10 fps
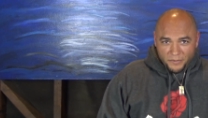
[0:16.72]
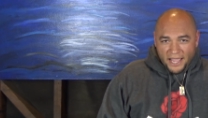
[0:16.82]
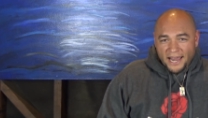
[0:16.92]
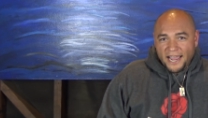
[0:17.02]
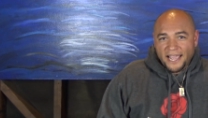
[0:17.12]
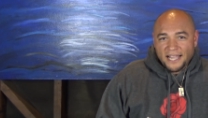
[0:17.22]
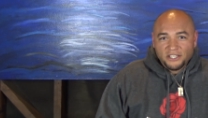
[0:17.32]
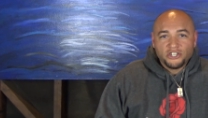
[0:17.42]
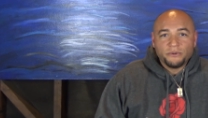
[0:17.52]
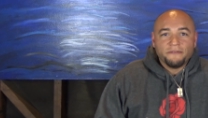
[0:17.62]
And I got
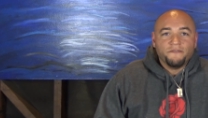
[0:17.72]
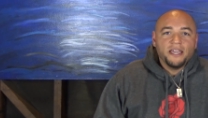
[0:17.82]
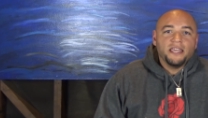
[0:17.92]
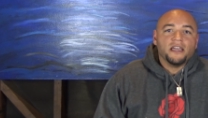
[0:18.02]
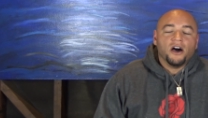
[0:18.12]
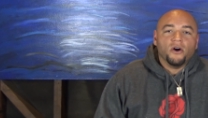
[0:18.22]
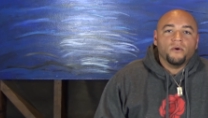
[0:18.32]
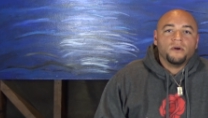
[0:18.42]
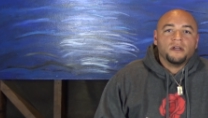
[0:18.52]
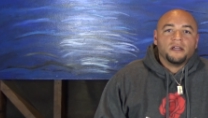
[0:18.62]
to do a
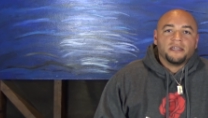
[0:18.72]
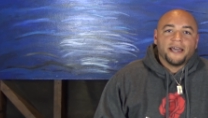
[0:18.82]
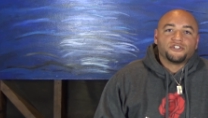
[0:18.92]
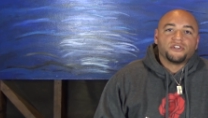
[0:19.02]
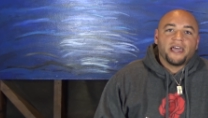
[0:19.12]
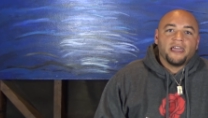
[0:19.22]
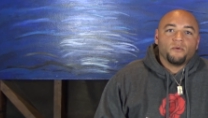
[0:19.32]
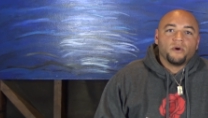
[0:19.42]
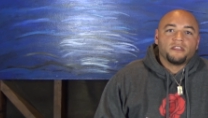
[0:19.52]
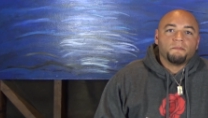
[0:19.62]
video yesterday
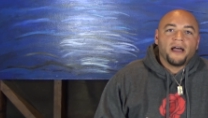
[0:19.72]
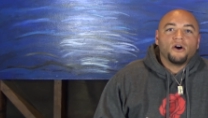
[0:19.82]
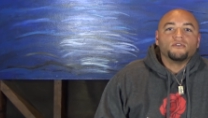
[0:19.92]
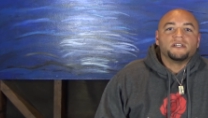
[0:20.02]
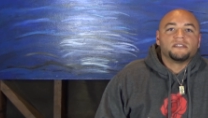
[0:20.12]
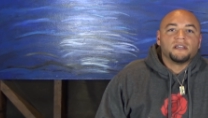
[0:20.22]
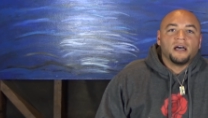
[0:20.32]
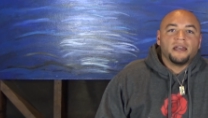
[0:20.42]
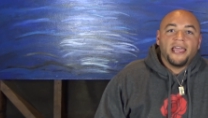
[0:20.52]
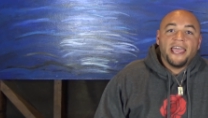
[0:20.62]
with my oldest
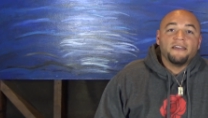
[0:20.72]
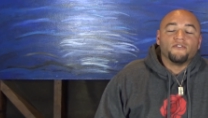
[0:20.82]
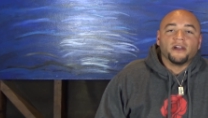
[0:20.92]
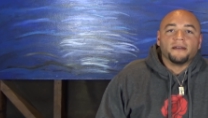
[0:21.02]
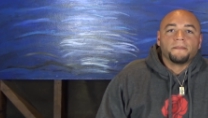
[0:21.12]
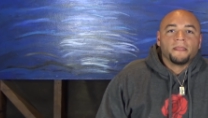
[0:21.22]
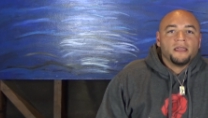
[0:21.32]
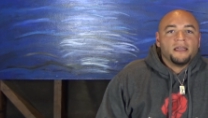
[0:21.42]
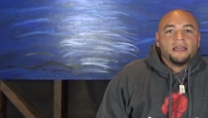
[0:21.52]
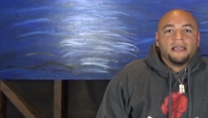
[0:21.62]
son, Avryn.
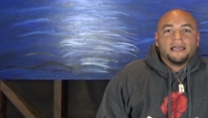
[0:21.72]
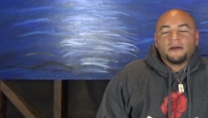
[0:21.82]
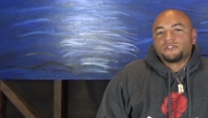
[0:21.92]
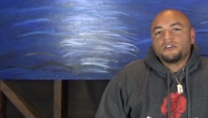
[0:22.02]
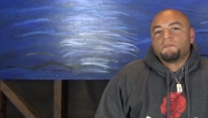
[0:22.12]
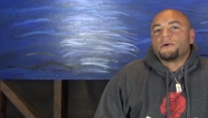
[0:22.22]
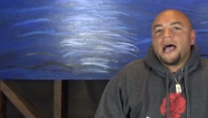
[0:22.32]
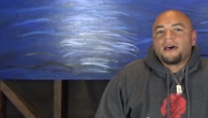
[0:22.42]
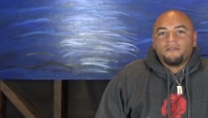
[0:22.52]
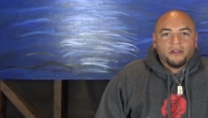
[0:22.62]
And I was so
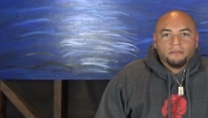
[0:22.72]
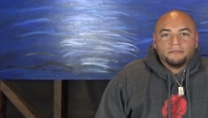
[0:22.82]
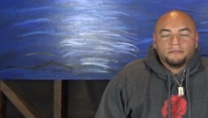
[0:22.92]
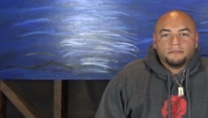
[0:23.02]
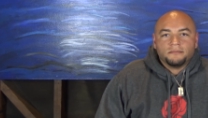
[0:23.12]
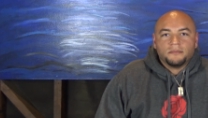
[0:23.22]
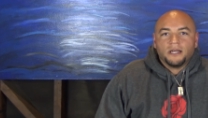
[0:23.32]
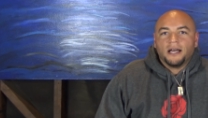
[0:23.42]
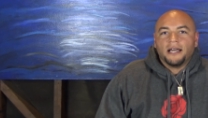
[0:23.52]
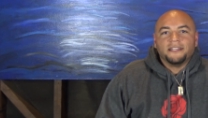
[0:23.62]
proud of him.
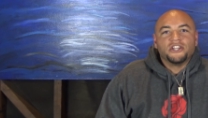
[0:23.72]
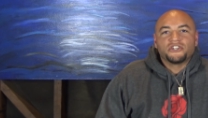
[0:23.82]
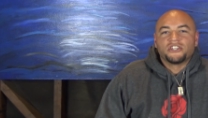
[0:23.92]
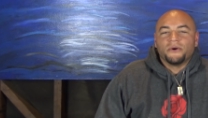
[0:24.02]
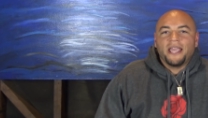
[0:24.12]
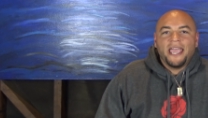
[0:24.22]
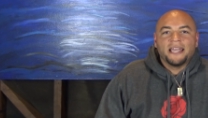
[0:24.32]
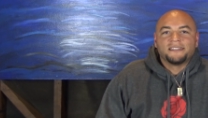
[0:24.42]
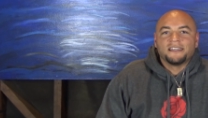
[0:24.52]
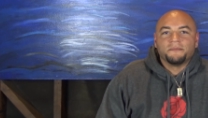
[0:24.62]
Uh, he looked so
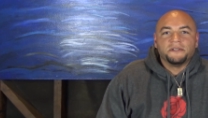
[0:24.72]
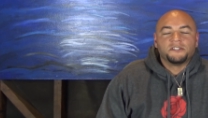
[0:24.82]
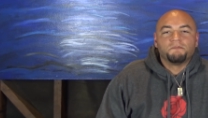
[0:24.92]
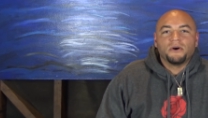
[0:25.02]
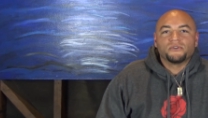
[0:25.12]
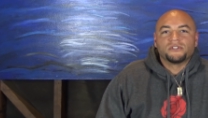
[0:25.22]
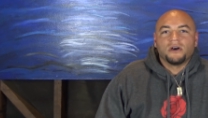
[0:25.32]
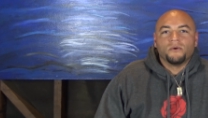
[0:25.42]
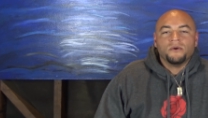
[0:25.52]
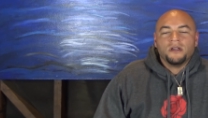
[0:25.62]
handsome, he spoke
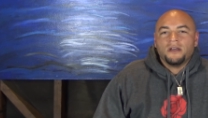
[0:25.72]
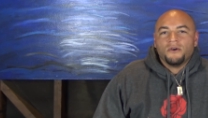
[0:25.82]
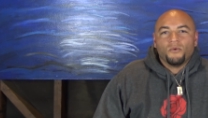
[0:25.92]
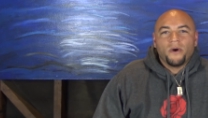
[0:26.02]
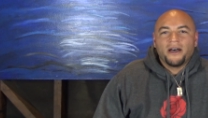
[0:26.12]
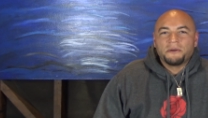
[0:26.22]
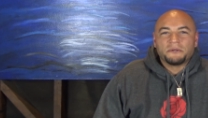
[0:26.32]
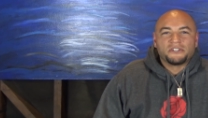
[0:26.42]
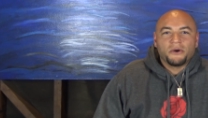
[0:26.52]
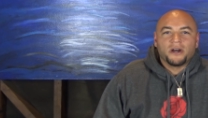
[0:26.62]
so well, he
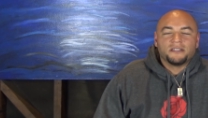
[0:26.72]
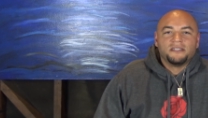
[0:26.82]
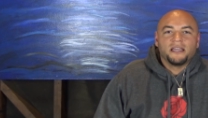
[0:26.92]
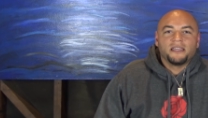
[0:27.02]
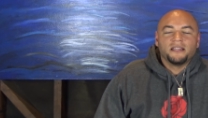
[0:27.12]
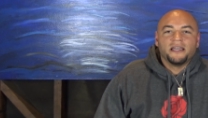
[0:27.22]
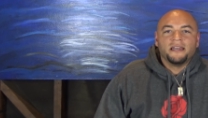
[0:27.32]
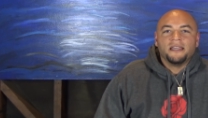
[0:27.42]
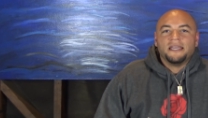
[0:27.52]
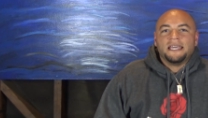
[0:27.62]
was so
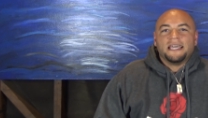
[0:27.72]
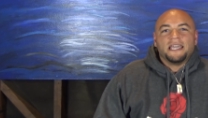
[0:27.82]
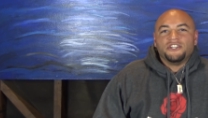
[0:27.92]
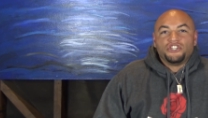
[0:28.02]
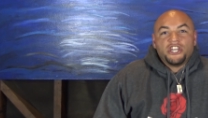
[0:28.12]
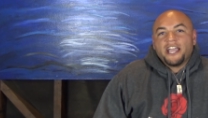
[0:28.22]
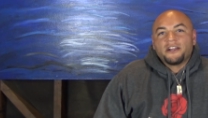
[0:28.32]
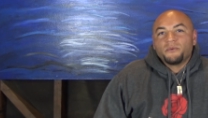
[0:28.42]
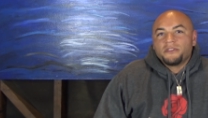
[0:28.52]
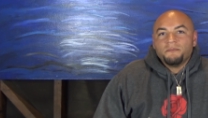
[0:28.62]
articulate. He
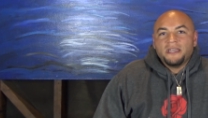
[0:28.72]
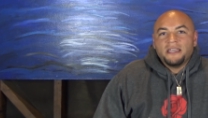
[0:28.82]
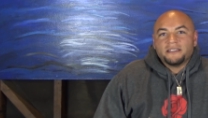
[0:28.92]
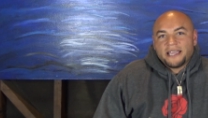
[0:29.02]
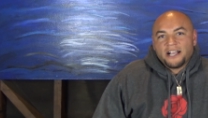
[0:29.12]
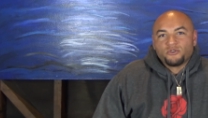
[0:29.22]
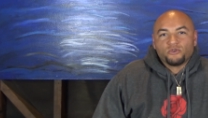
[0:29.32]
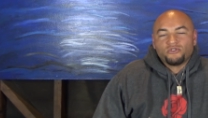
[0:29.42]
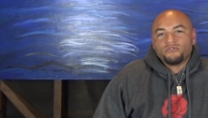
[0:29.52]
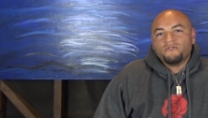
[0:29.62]
shared with me his
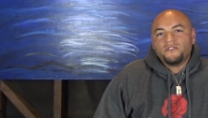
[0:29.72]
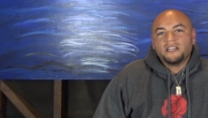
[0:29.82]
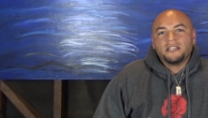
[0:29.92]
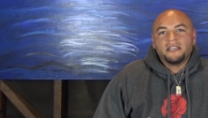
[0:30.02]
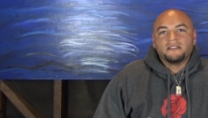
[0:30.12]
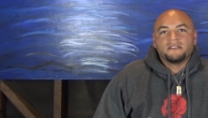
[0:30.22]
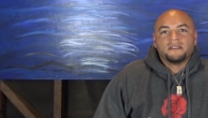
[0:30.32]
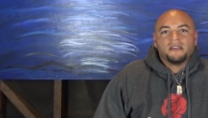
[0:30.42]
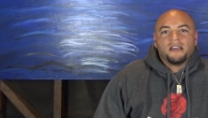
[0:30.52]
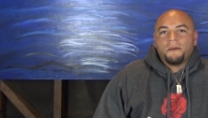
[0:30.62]
actual true
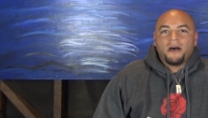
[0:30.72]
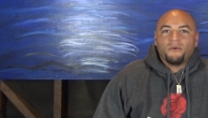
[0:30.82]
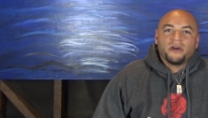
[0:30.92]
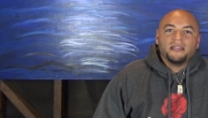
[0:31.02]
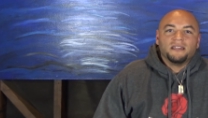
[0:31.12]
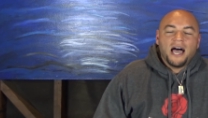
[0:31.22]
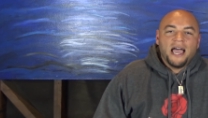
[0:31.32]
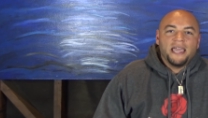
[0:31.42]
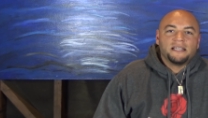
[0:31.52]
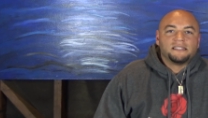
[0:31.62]
feelings about what he
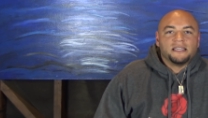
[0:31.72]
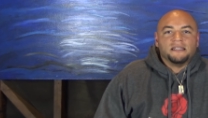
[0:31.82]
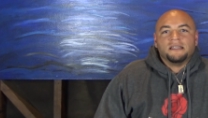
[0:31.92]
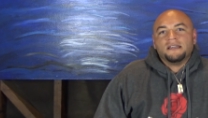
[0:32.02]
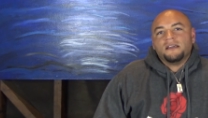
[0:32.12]
likes and